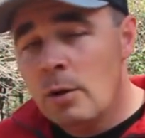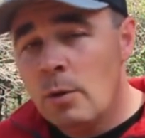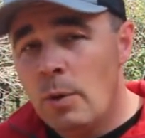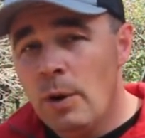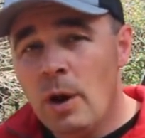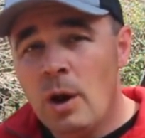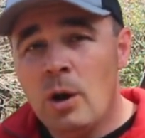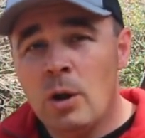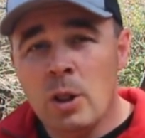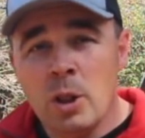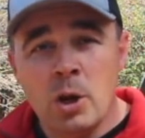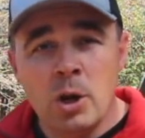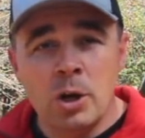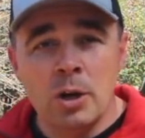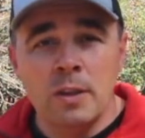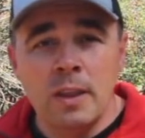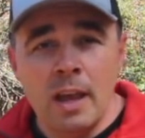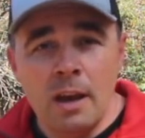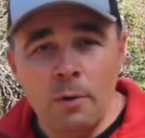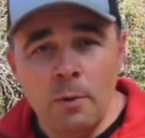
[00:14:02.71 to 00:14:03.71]
We all
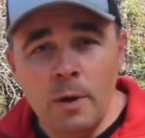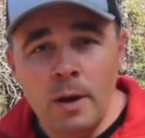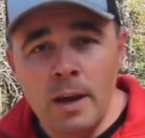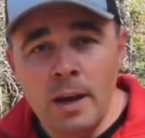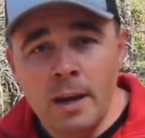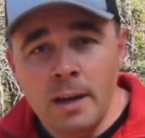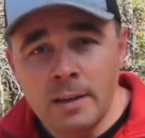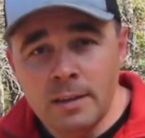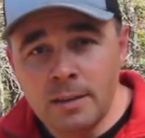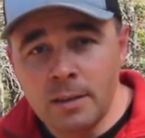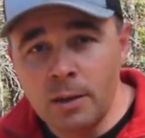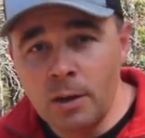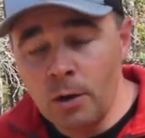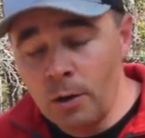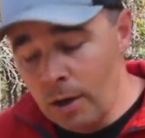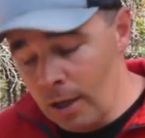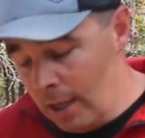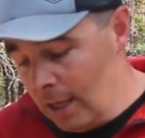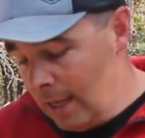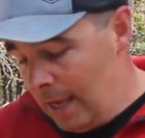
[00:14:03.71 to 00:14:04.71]
learn that way.
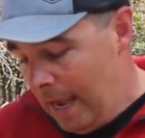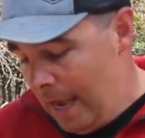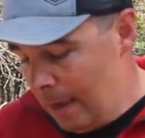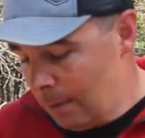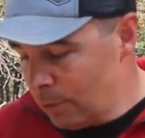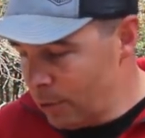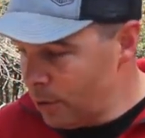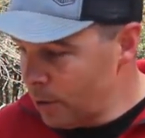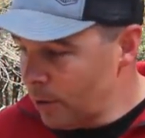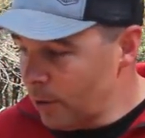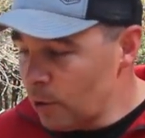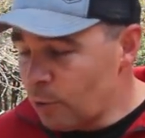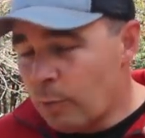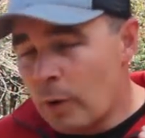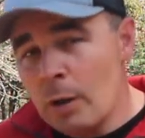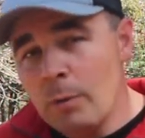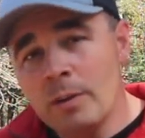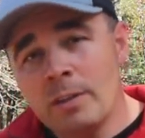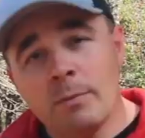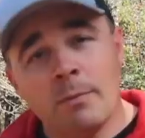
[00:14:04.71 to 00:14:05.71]
So I'm sure there's
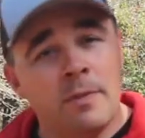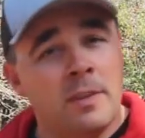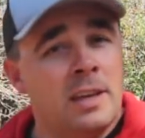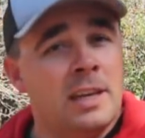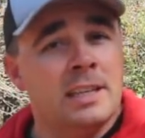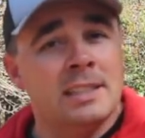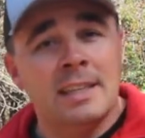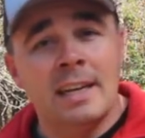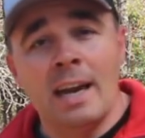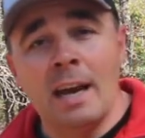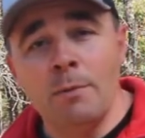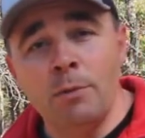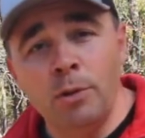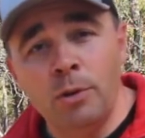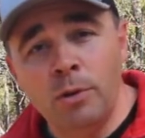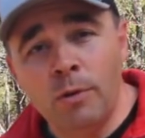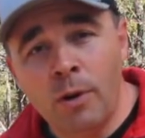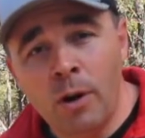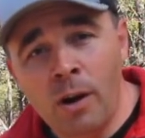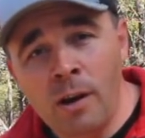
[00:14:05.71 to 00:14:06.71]
probably some things that I'm
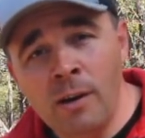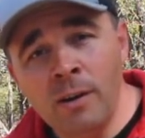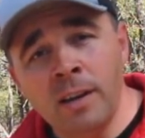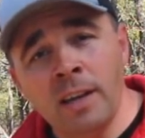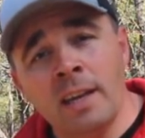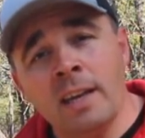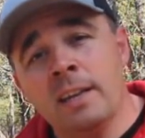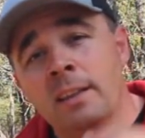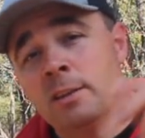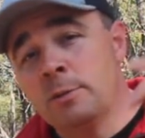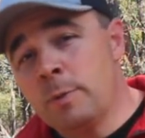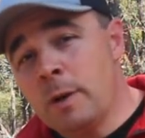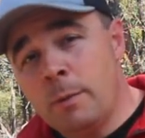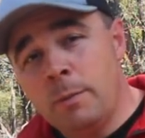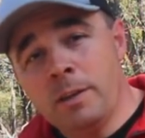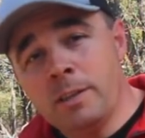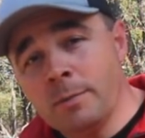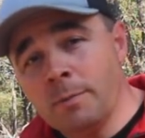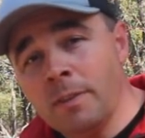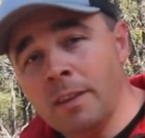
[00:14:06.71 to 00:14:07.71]
doing wrong. There's
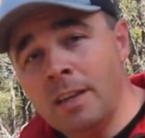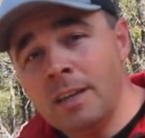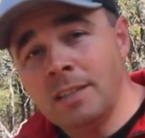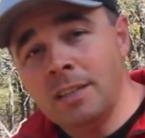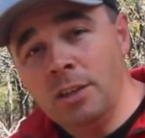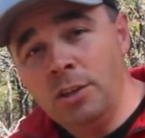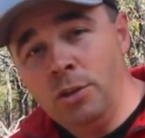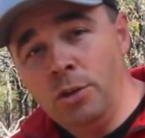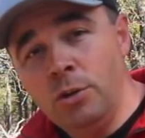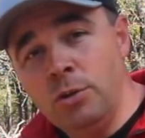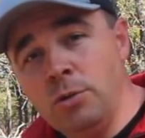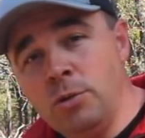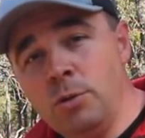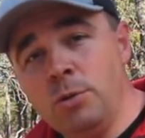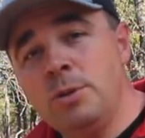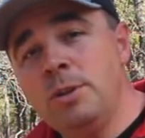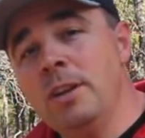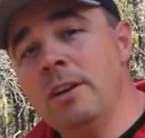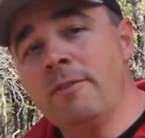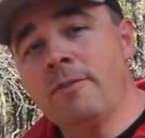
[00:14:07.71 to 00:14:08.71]
probably some things that you
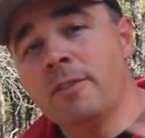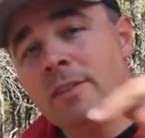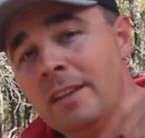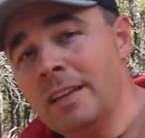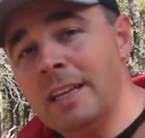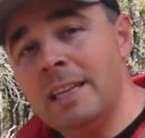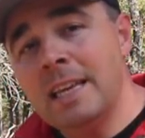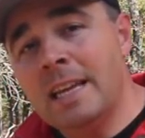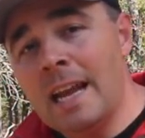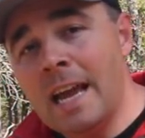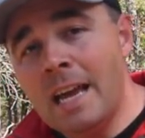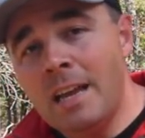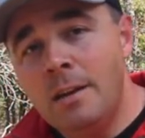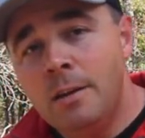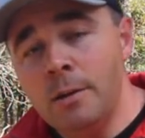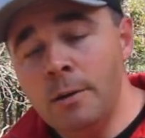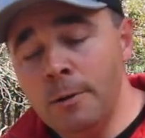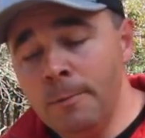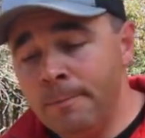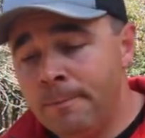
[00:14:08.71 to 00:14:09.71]
do differently than I
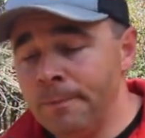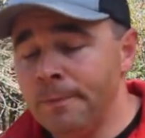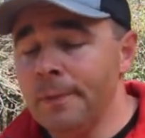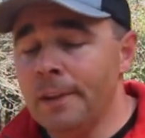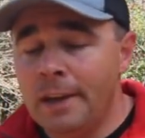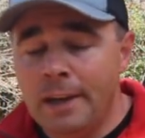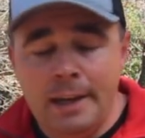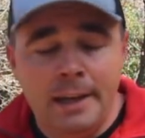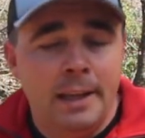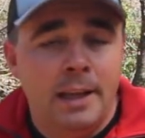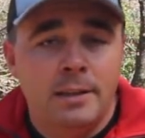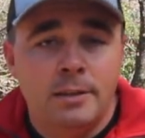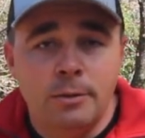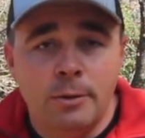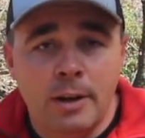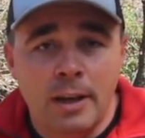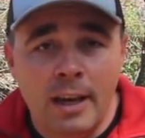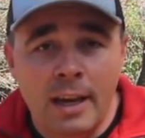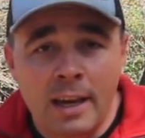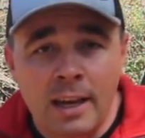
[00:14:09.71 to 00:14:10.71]
do, and that's
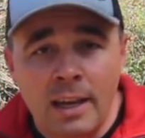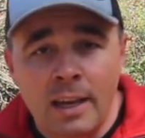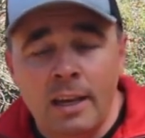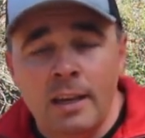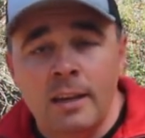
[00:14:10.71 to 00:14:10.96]
okay.